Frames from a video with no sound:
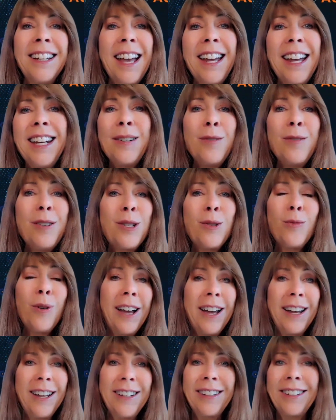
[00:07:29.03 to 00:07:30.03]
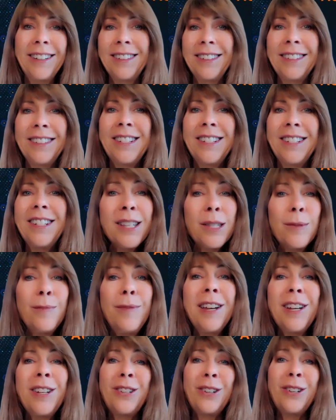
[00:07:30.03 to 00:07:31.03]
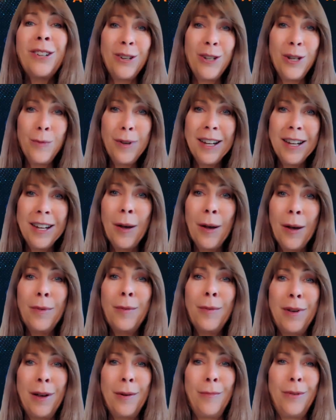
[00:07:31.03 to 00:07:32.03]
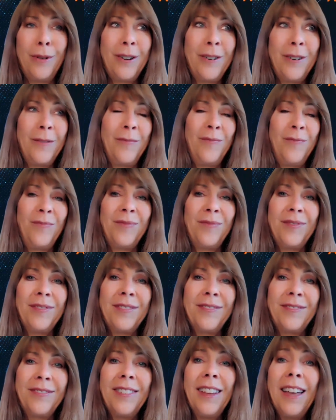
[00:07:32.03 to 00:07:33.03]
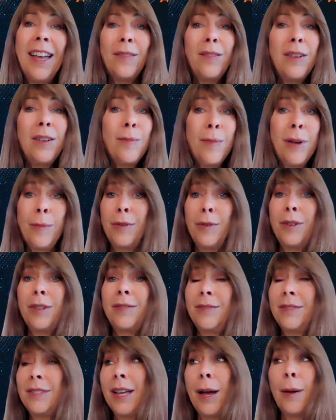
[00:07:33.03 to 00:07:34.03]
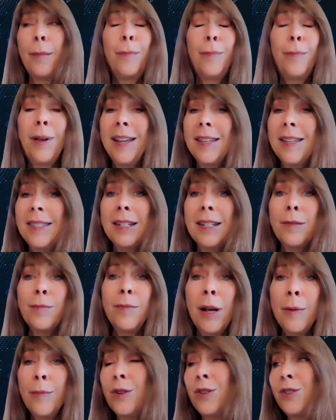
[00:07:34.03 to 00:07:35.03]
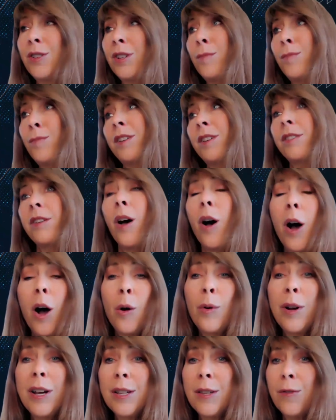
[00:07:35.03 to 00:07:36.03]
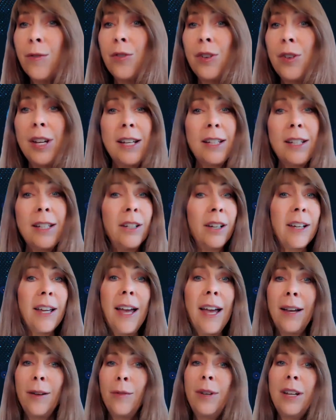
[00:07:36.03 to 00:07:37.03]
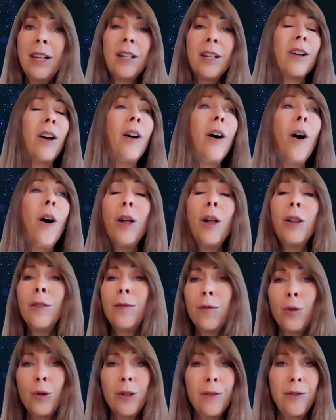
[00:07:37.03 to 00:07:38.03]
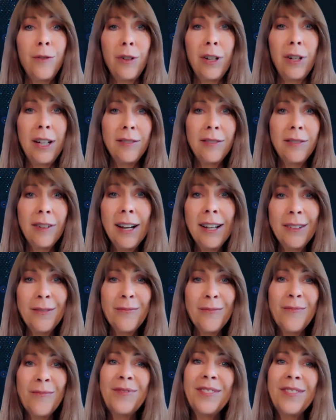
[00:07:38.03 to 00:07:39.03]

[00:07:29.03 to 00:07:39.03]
Any which way, just make sure you become a member. And remember that basic membership is always free. And look, hey, we can all afford free, right?